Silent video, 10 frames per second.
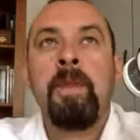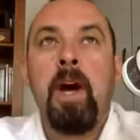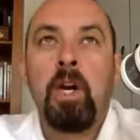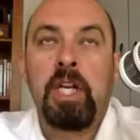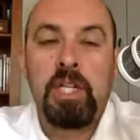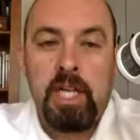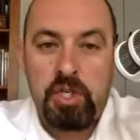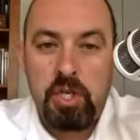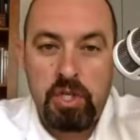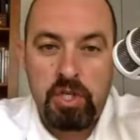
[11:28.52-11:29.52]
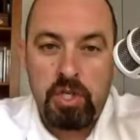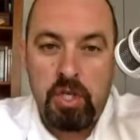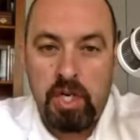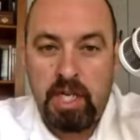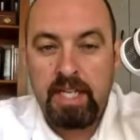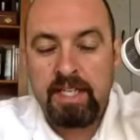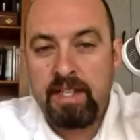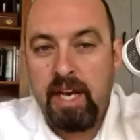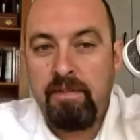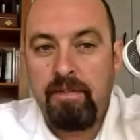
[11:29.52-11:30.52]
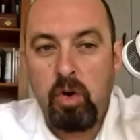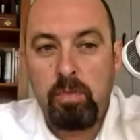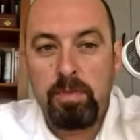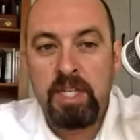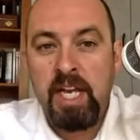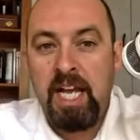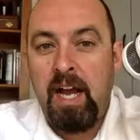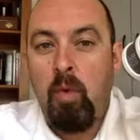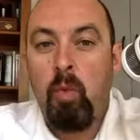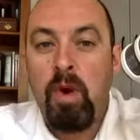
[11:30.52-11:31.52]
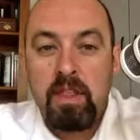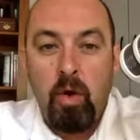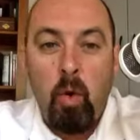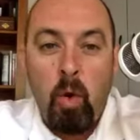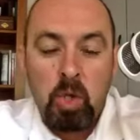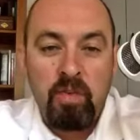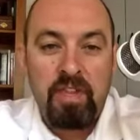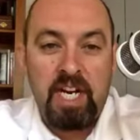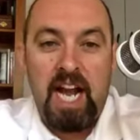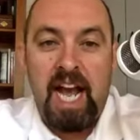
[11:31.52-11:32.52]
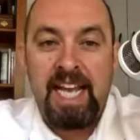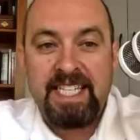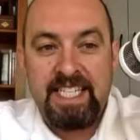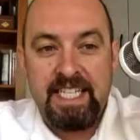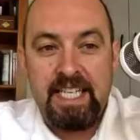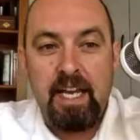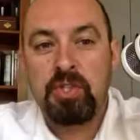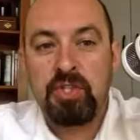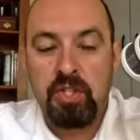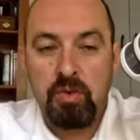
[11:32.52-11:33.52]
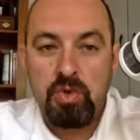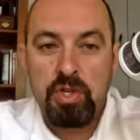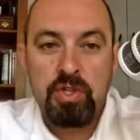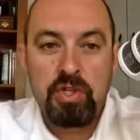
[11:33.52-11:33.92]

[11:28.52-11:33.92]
architecture, engineering, and design firms with all of their IT solutions.